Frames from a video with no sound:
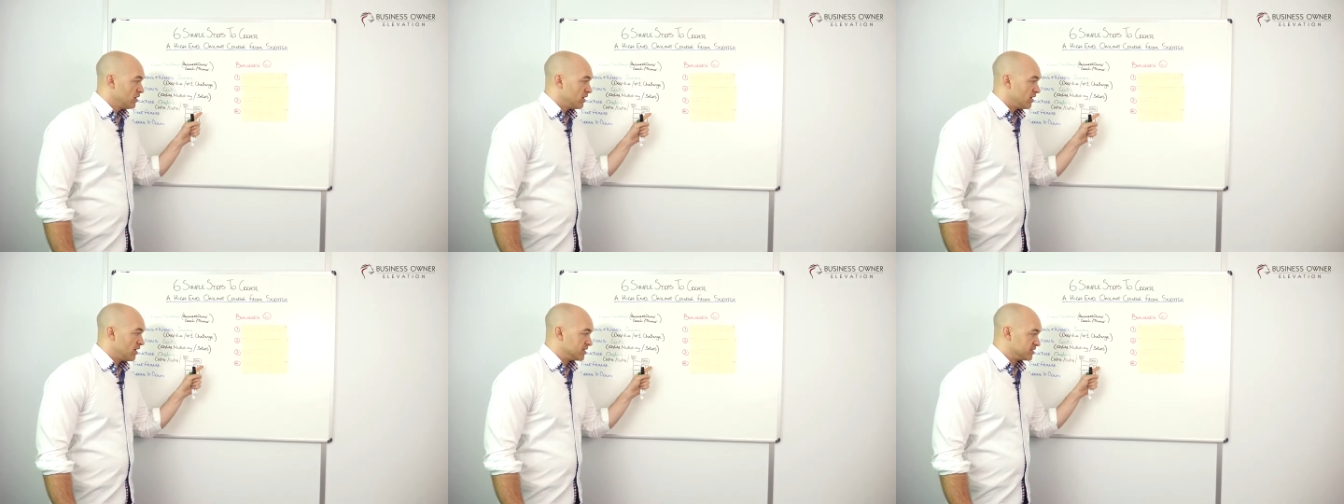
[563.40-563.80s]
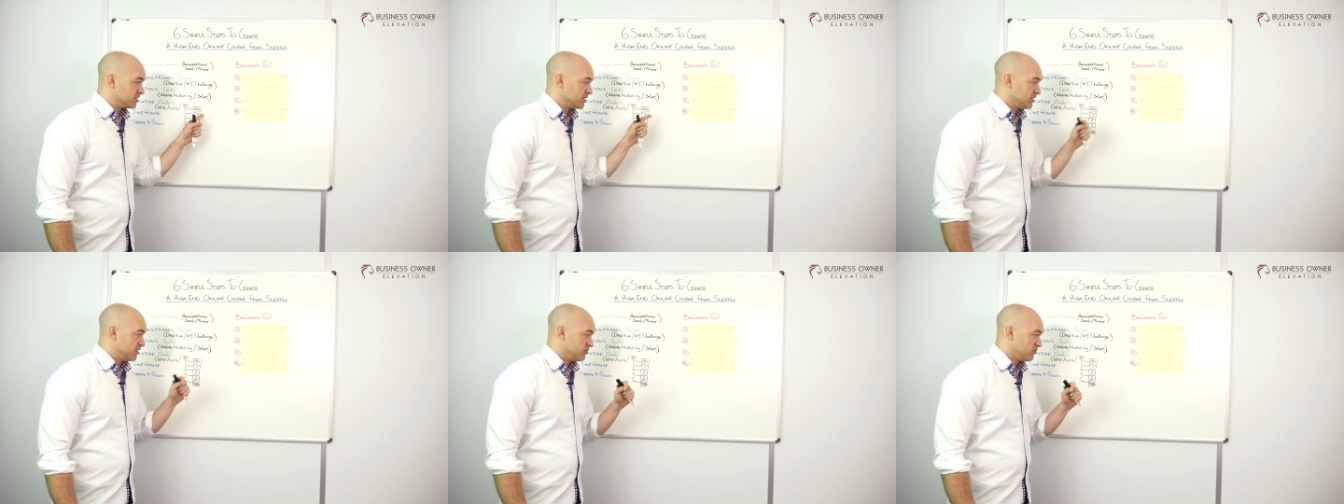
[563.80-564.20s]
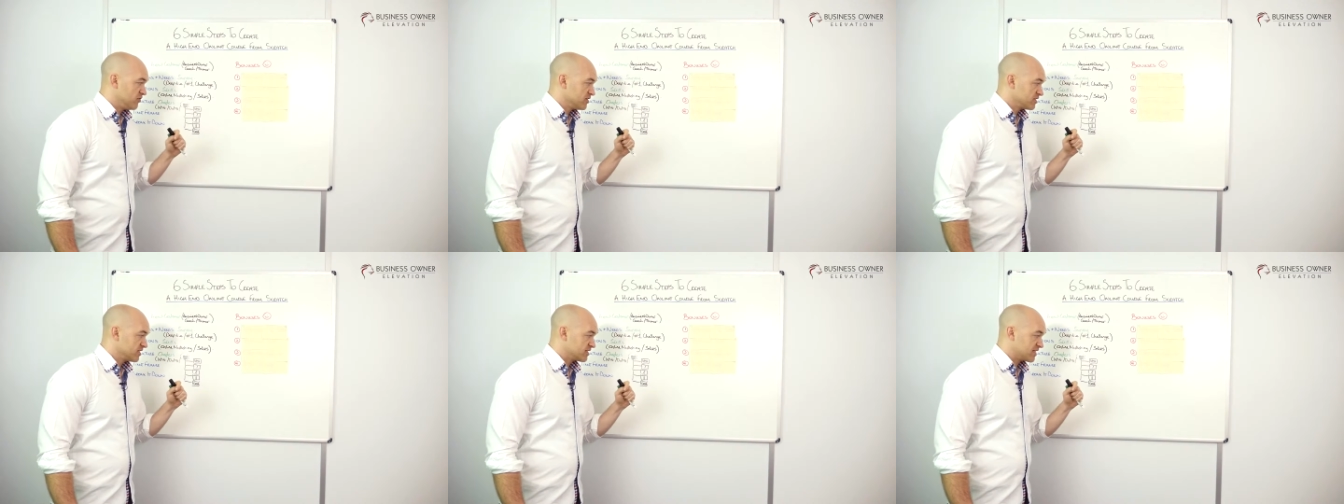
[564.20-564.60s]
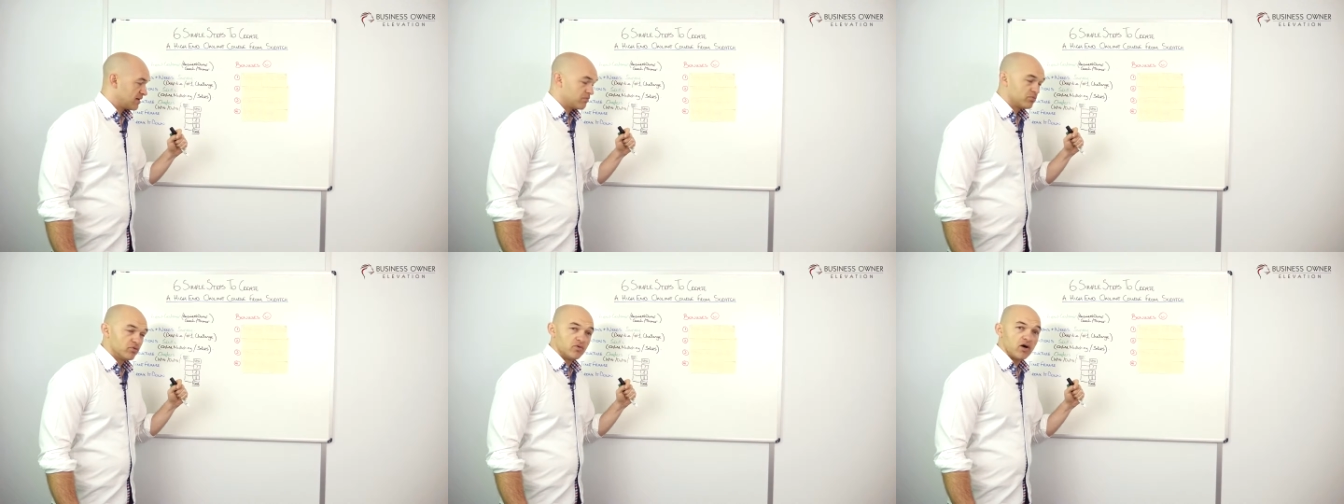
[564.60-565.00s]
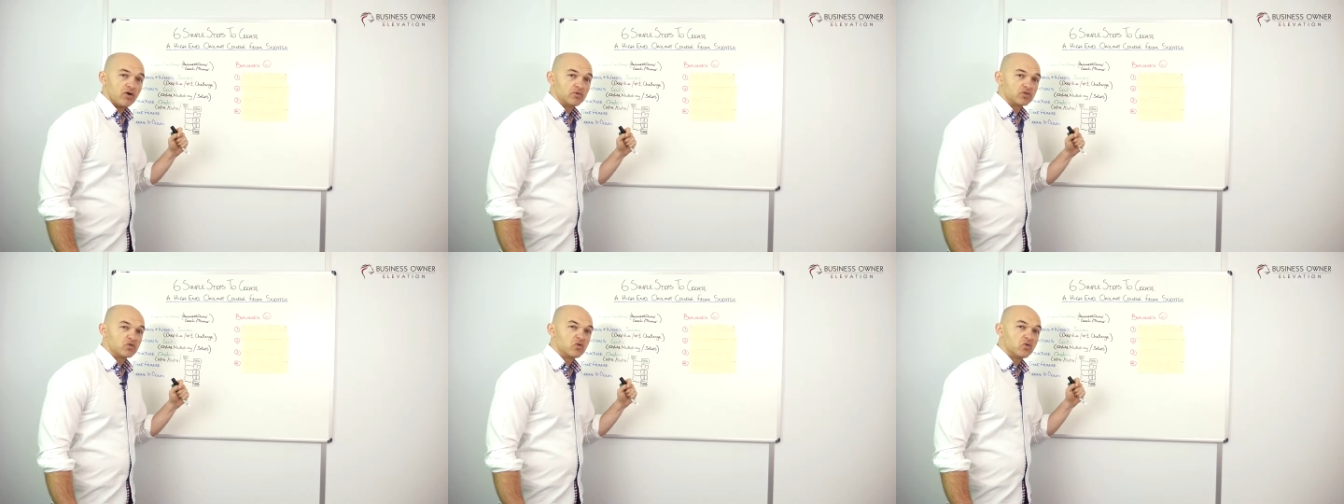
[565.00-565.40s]
as the first example, I
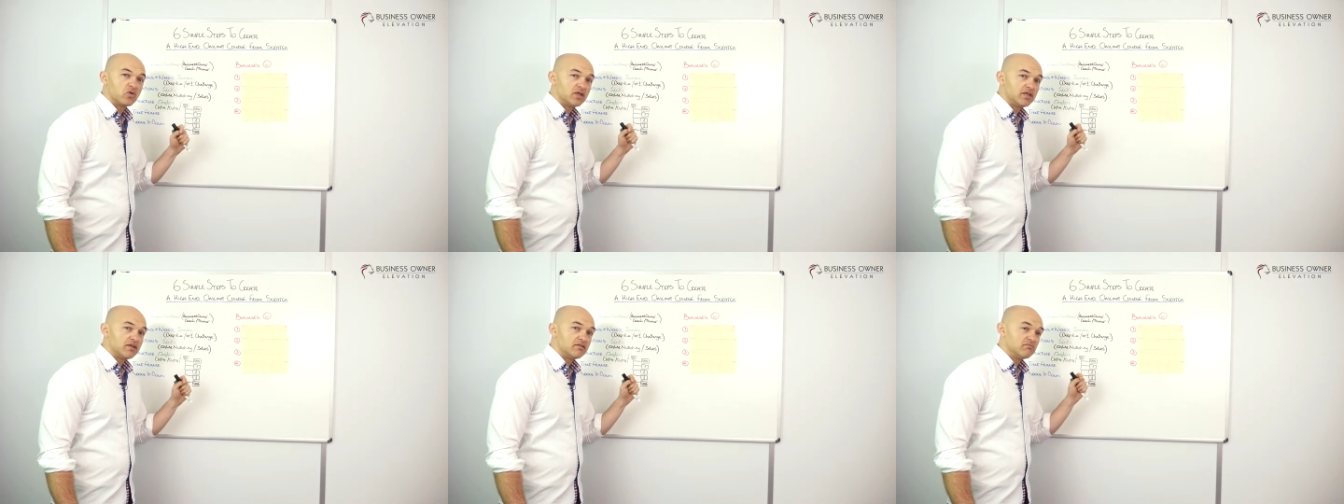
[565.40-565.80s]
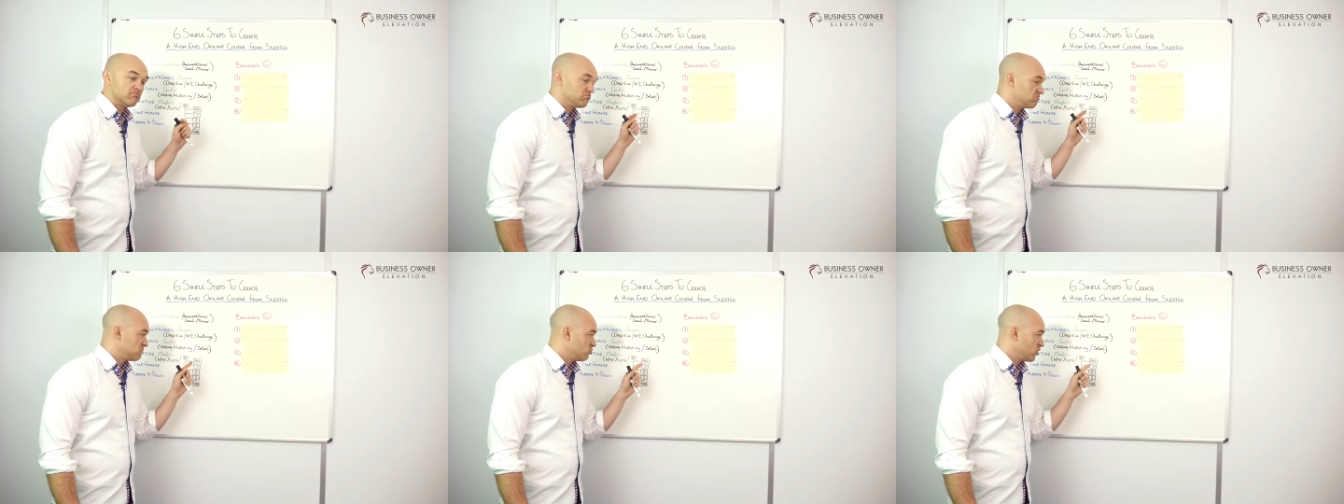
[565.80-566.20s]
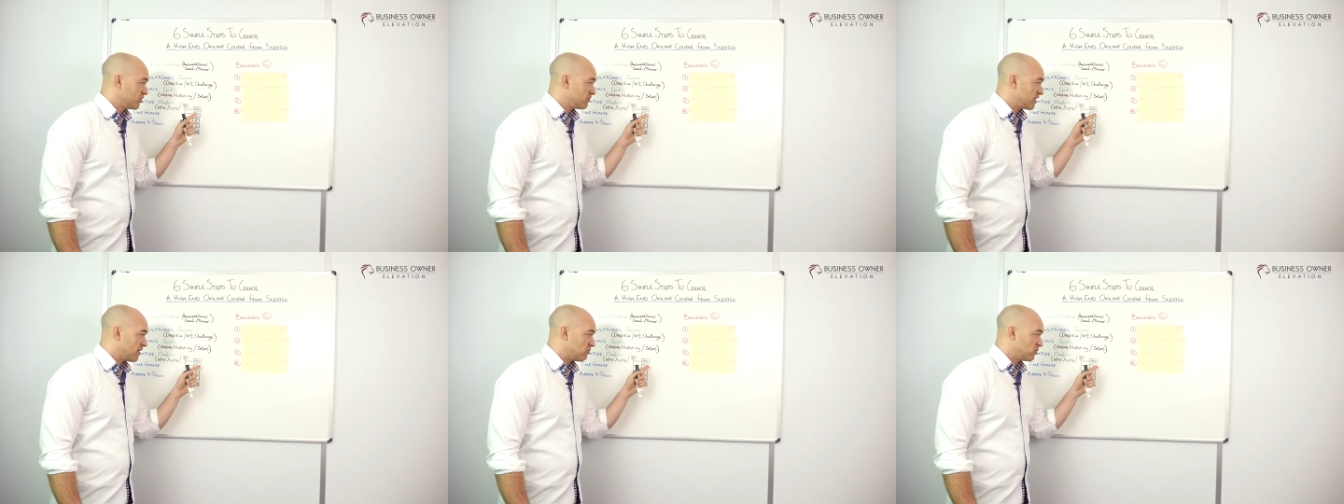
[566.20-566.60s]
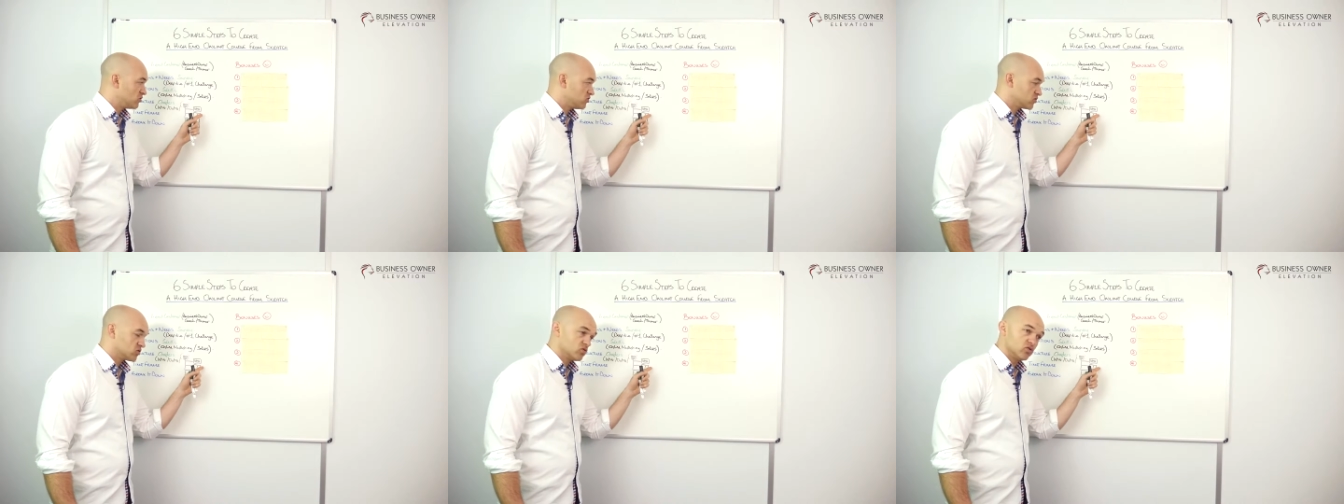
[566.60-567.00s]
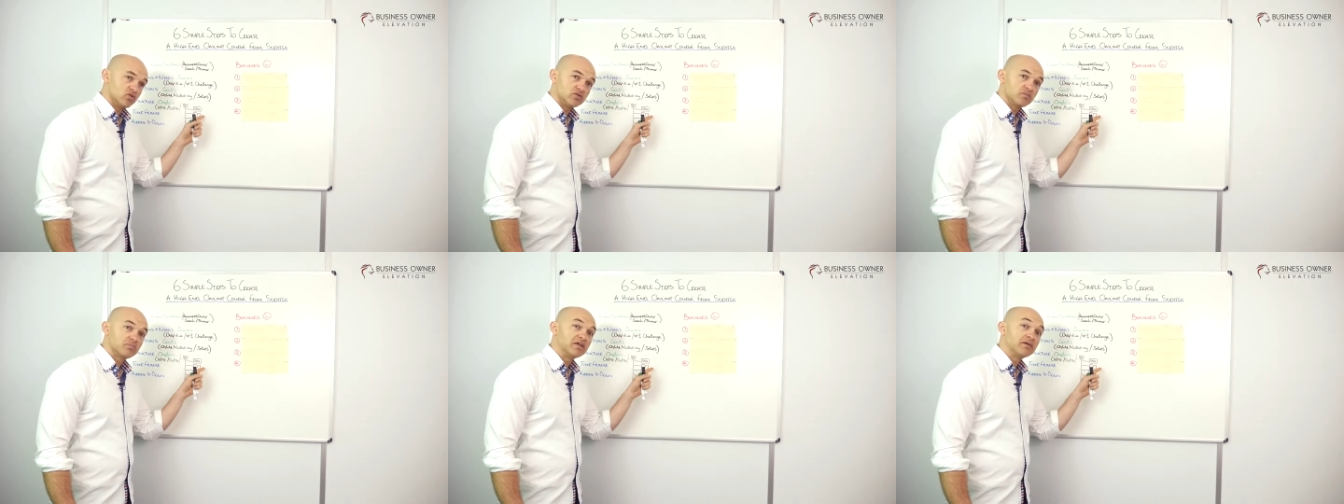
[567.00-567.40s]
would call it one of our modules
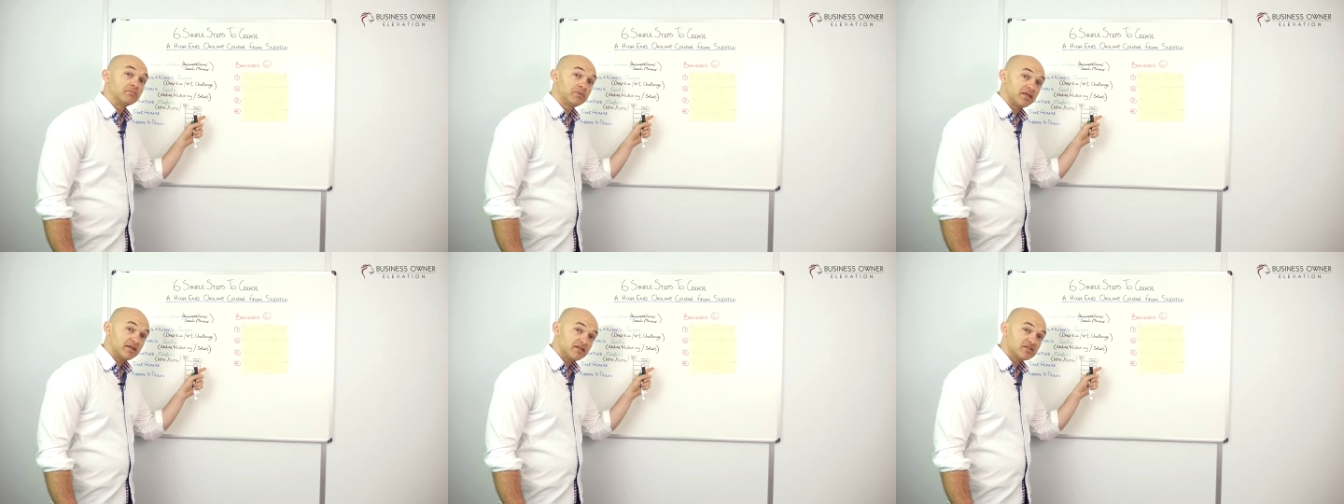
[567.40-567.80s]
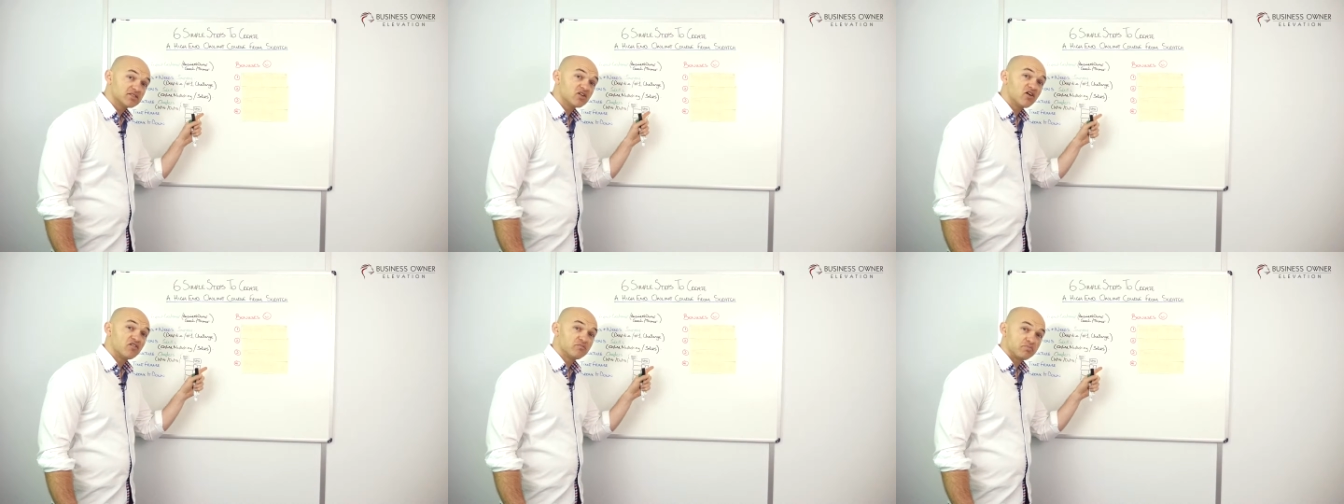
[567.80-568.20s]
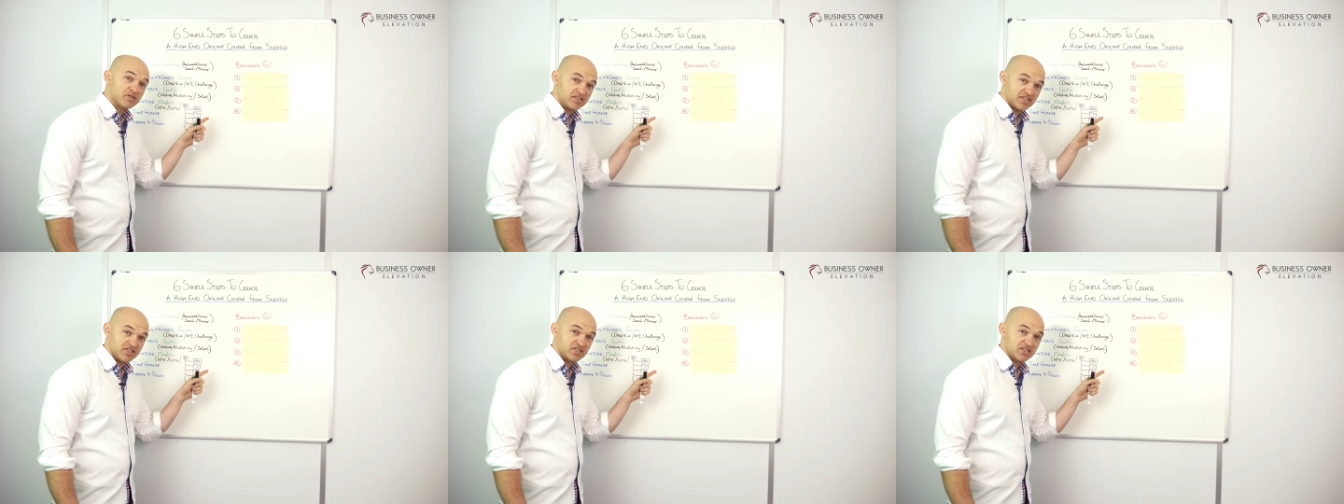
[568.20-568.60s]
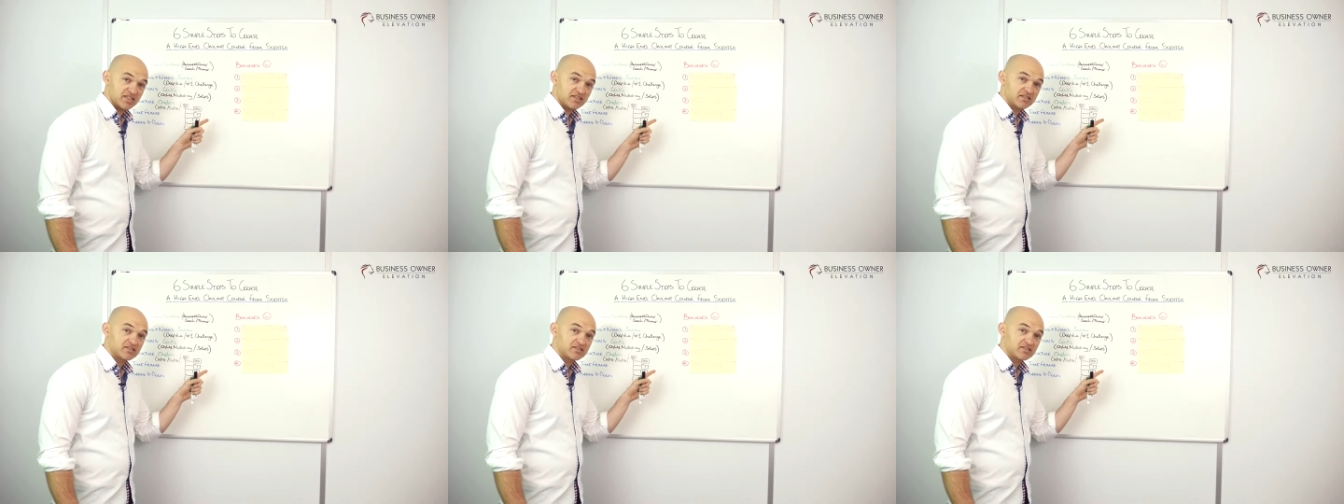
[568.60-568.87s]
called Pillars of Positioning.